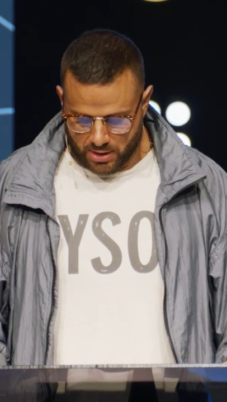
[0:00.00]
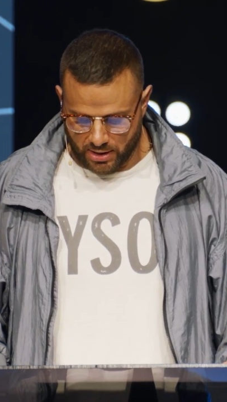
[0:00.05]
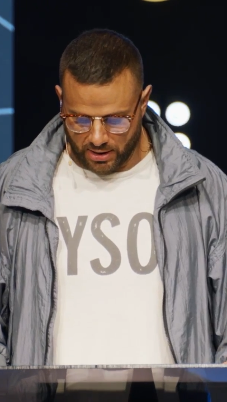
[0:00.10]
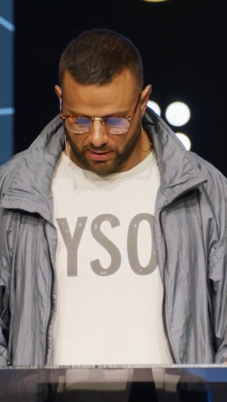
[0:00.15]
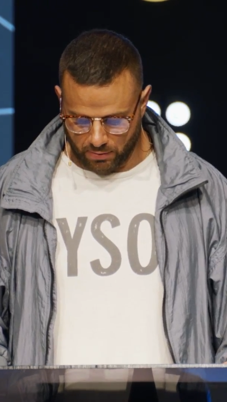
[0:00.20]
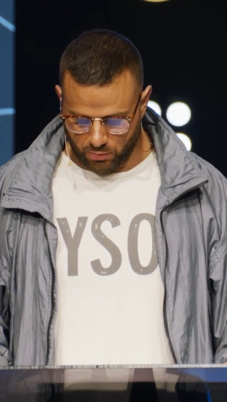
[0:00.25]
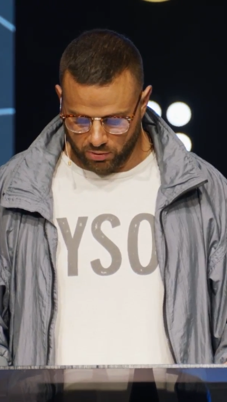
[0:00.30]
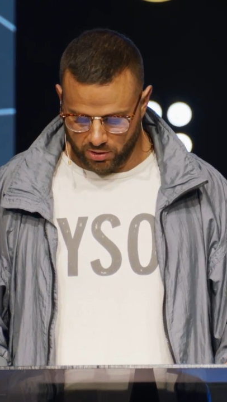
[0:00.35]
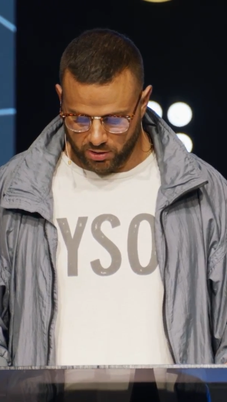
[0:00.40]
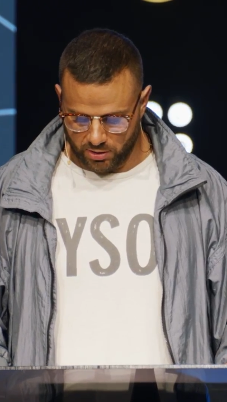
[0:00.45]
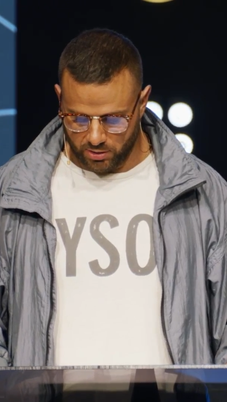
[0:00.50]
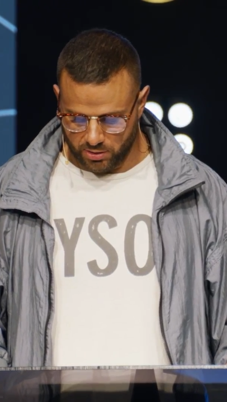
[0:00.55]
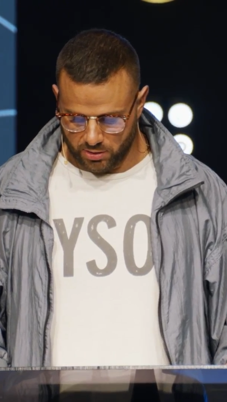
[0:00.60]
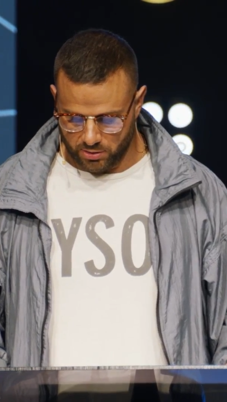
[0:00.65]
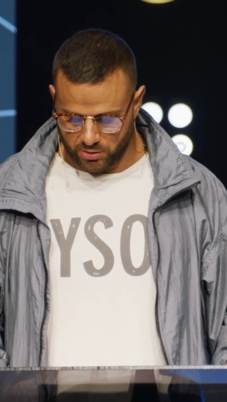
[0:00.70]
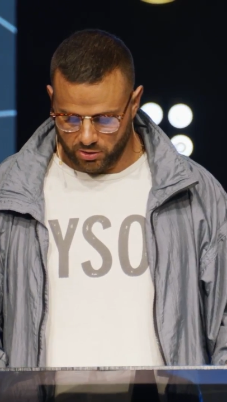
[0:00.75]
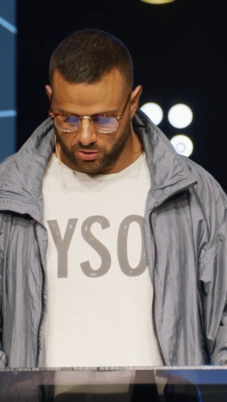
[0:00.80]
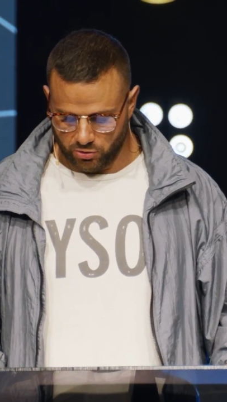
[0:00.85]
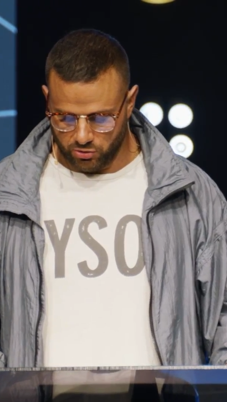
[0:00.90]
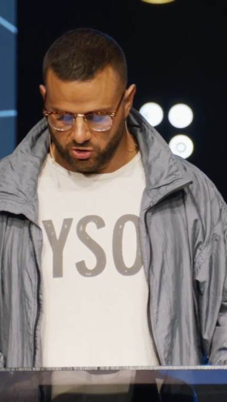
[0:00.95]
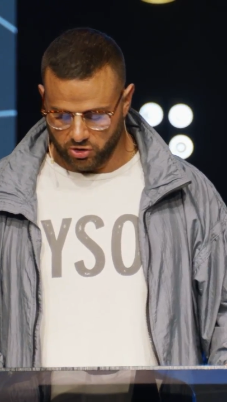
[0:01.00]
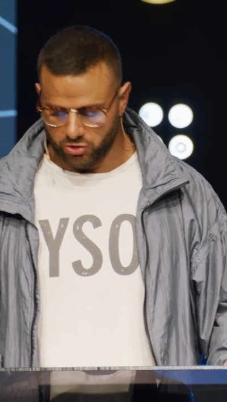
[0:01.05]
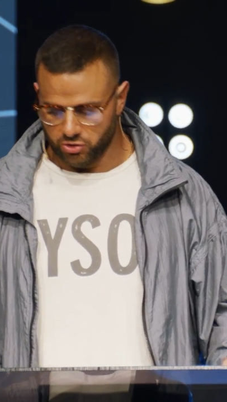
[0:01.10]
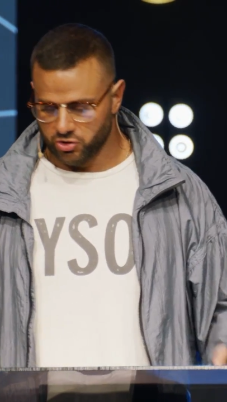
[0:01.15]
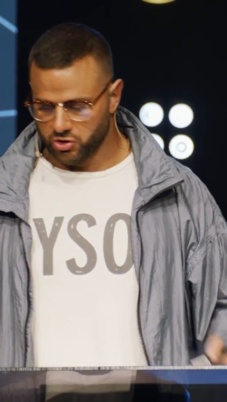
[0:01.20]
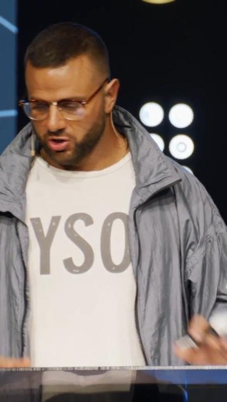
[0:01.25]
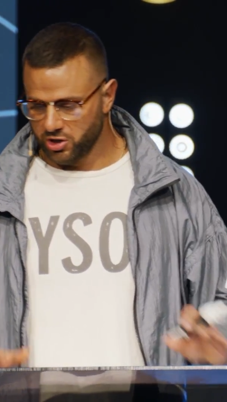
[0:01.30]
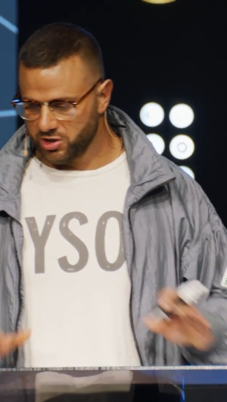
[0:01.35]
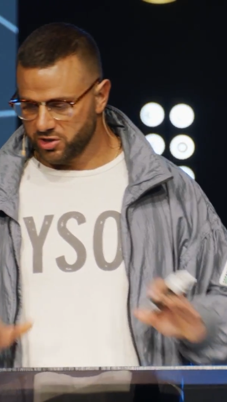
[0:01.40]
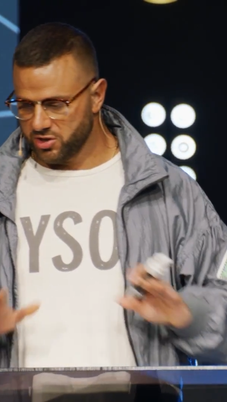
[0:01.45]
and I want you to
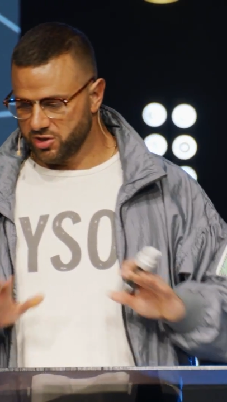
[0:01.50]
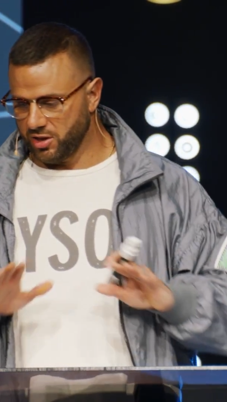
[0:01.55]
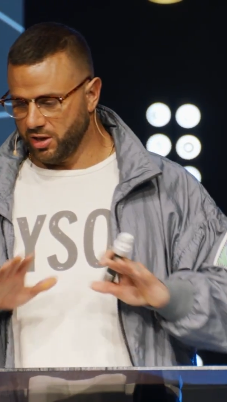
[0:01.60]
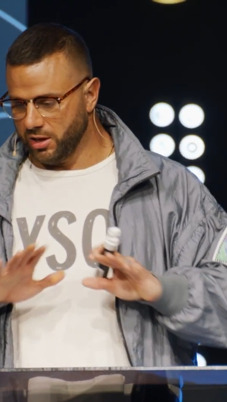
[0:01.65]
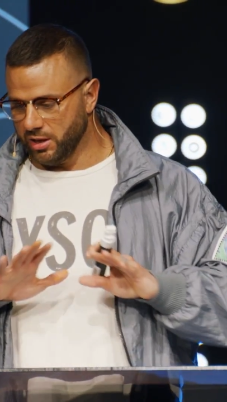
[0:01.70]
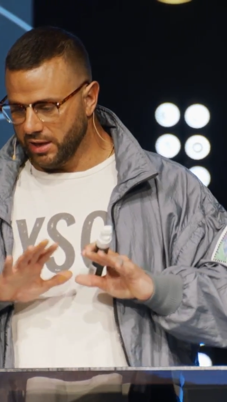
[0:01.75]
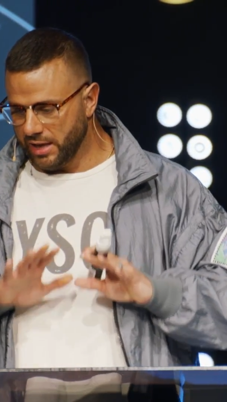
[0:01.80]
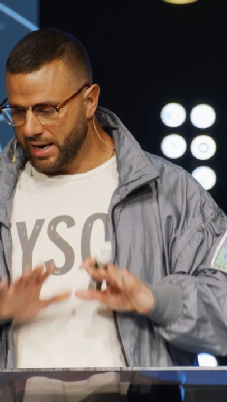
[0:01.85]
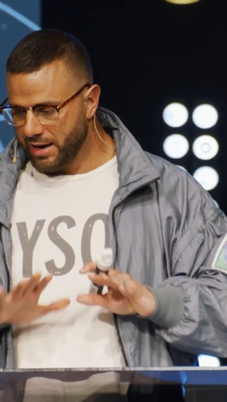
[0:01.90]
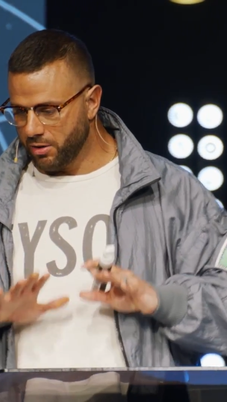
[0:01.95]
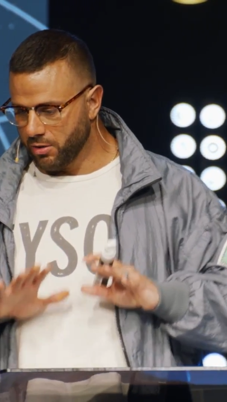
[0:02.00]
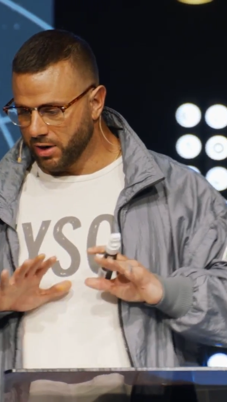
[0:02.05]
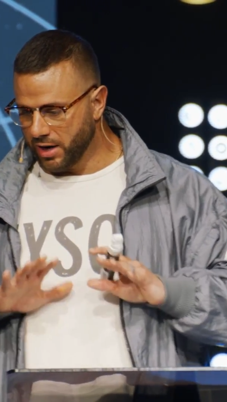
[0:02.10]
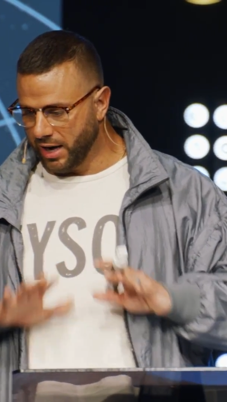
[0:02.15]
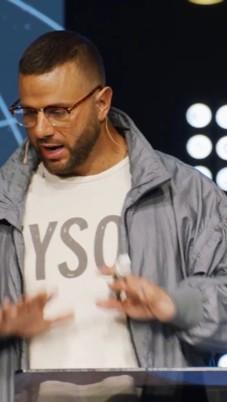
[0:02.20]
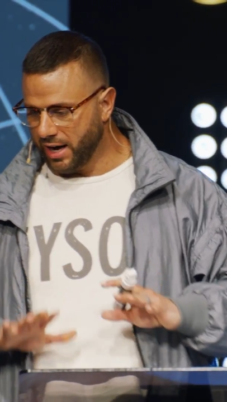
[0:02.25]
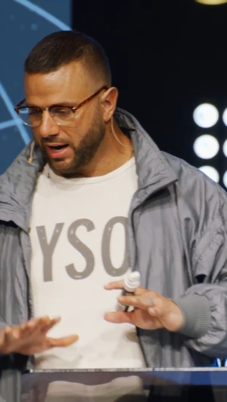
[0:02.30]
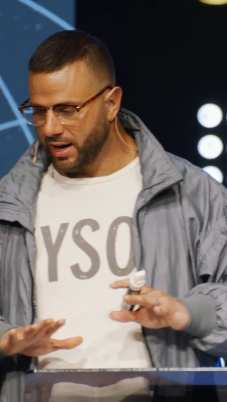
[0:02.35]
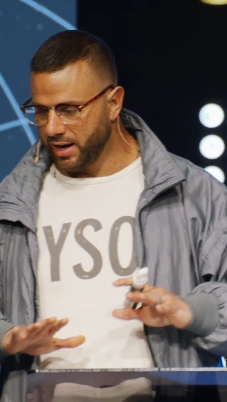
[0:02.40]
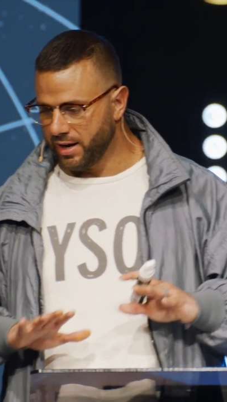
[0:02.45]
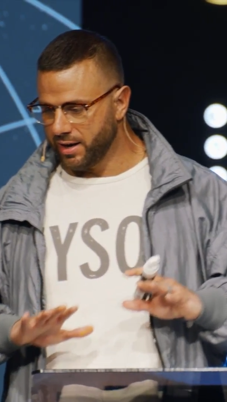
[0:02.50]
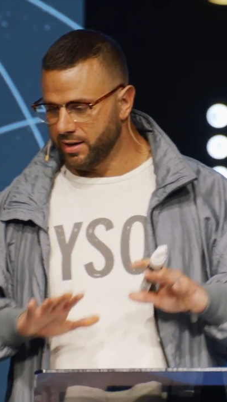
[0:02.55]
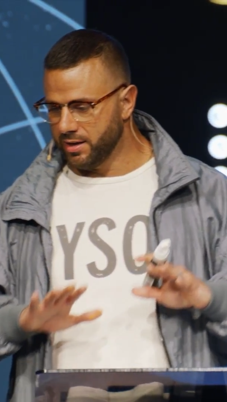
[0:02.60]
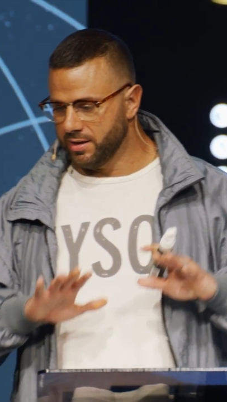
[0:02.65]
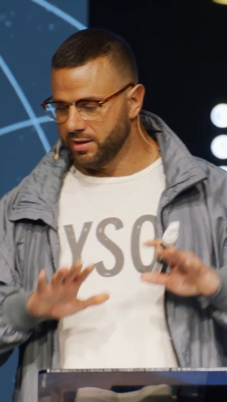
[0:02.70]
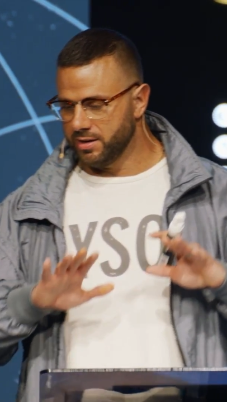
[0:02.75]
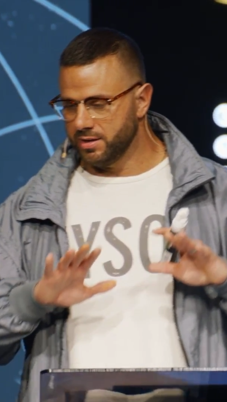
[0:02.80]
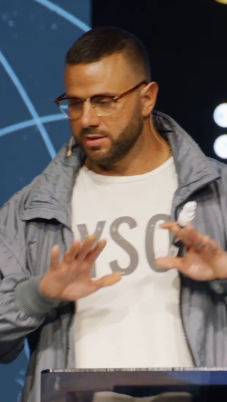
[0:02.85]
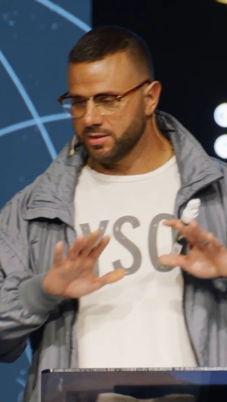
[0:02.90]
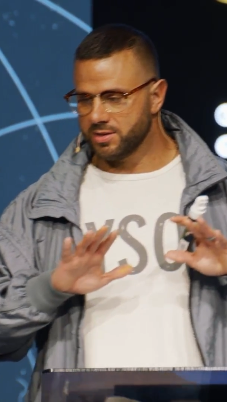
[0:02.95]
just allow God
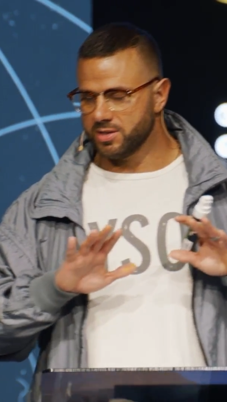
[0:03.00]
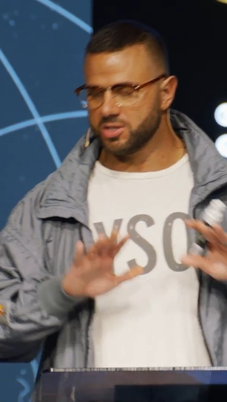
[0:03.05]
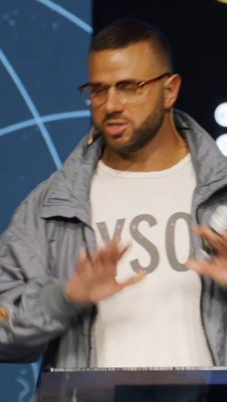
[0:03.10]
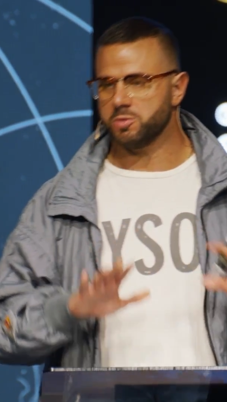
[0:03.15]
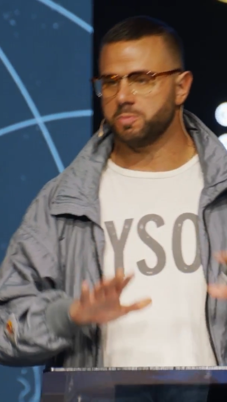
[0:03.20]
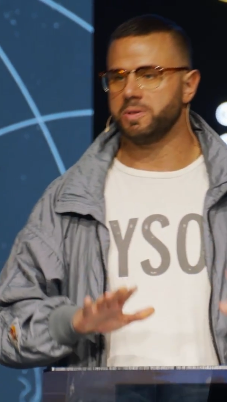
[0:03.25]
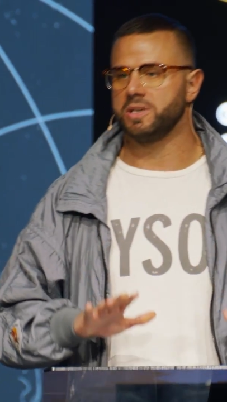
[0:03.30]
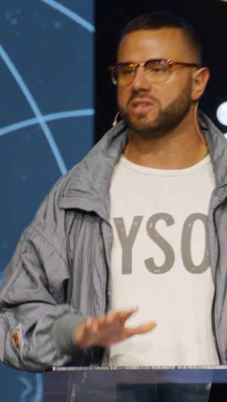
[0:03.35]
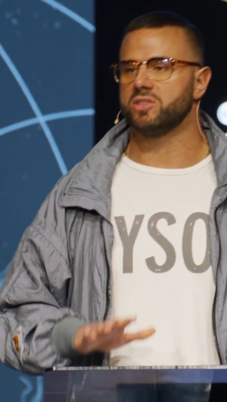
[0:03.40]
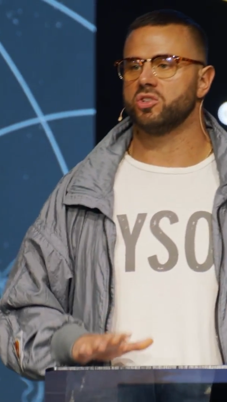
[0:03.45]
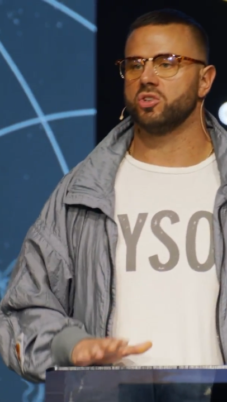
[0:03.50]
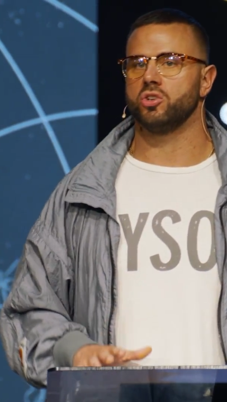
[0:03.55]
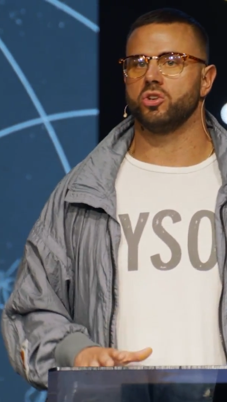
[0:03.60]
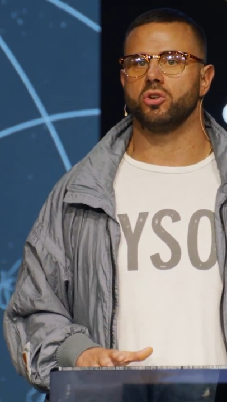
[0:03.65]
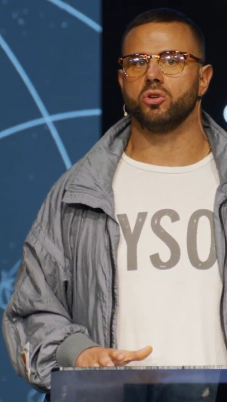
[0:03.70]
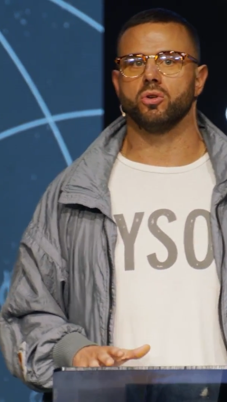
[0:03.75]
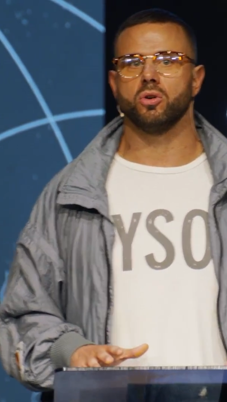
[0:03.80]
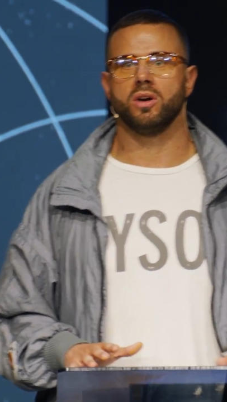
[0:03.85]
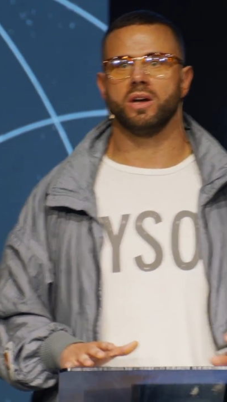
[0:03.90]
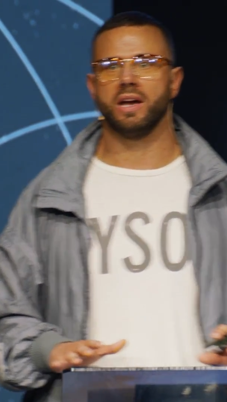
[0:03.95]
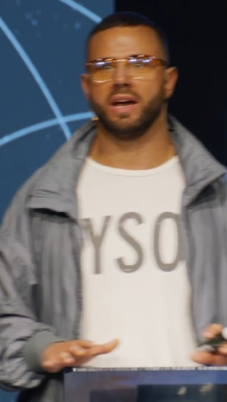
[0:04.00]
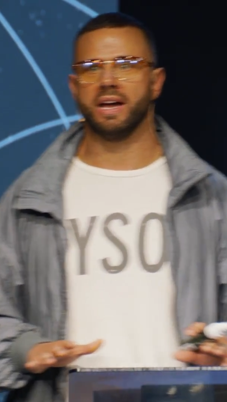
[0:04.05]
to speak to you.